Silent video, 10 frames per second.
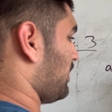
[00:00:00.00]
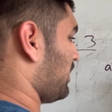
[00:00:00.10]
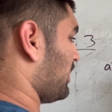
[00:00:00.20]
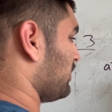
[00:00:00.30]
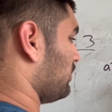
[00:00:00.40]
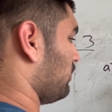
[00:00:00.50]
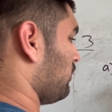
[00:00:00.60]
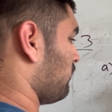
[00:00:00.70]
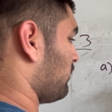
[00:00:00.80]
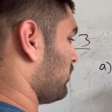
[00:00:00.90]
pi
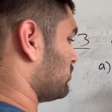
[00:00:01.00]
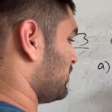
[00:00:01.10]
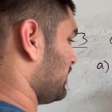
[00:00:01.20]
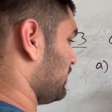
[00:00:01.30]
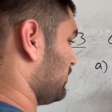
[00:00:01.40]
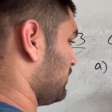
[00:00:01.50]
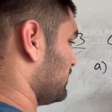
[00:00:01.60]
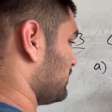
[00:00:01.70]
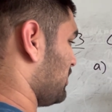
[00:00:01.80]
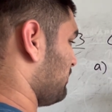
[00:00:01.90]
over 180 degrees,
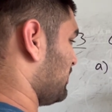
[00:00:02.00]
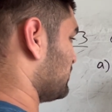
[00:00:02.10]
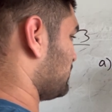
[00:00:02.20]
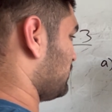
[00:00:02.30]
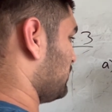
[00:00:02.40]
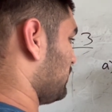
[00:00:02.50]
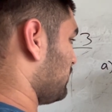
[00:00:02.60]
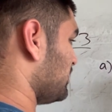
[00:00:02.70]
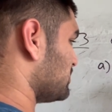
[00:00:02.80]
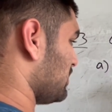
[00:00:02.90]
because the
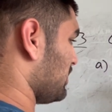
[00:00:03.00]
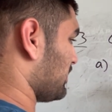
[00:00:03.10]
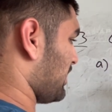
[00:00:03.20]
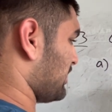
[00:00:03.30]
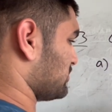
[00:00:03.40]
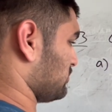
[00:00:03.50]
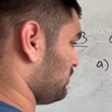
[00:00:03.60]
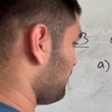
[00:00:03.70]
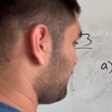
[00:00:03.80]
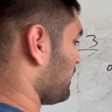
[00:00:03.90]
degrees
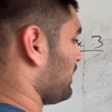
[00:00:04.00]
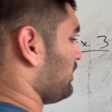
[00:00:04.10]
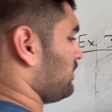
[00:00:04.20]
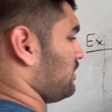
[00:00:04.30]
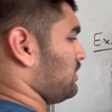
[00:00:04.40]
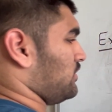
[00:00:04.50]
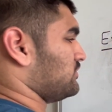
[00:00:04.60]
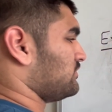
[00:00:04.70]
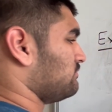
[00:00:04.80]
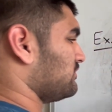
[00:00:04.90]
cancel. And
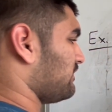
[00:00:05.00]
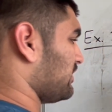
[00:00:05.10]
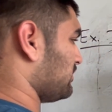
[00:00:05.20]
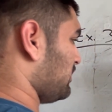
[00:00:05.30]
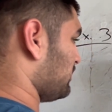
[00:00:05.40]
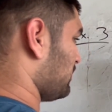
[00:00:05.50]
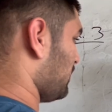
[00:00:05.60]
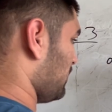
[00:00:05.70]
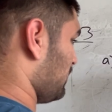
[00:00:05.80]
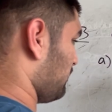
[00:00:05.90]
then simplifying this,
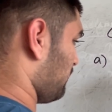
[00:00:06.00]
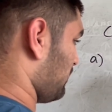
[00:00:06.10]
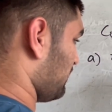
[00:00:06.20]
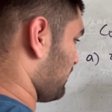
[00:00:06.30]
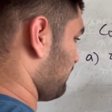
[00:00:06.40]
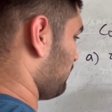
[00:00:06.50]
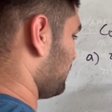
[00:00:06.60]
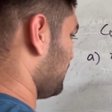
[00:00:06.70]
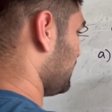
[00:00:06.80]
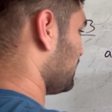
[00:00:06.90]
45 and
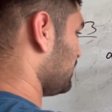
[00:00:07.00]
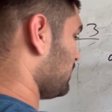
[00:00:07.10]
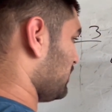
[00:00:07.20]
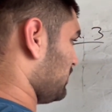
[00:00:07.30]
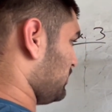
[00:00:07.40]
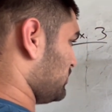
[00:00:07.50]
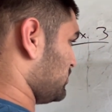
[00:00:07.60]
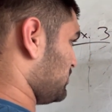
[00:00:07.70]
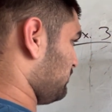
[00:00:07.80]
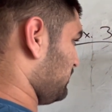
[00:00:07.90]
180, this
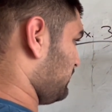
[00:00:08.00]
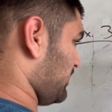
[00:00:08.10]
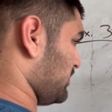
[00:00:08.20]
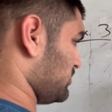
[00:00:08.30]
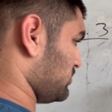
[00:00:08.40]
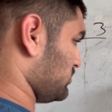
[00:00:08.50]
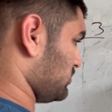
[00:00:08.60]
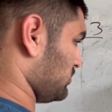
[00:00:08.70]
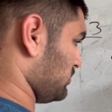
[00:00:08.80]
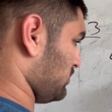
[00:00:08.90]
just simplifies
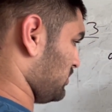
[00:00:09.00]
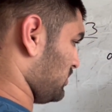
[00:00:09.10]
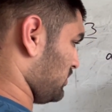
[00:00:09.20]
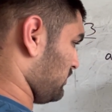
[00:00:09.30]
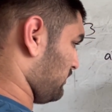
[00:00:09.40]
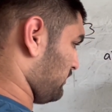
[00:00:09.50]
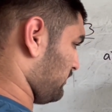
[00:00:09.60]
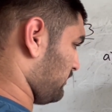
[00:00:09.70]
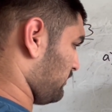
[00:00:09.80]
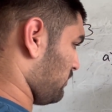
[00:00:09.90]
to
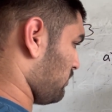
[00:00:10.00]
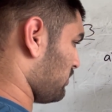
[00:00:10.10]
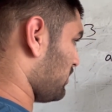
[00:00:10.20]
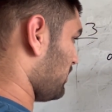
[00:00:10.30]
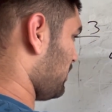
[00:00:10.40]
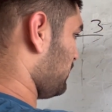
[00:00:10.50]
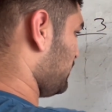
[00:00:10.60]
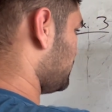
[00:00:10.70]
4, and